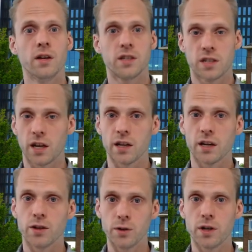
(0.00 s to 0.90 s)
setting that
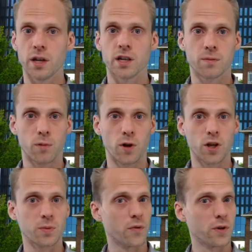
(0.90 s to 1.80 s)
you think is
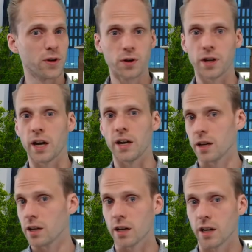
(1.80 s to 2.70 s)
plausible for your data,
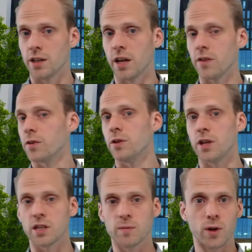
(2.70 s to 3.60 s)
like the kind of network you
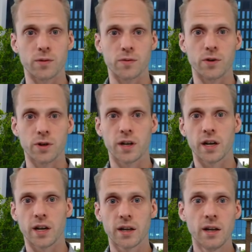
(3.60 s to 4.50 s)
think is plausible for your
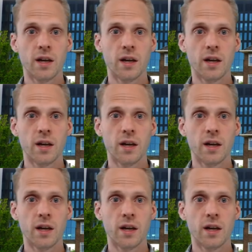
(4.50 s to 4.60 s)
data,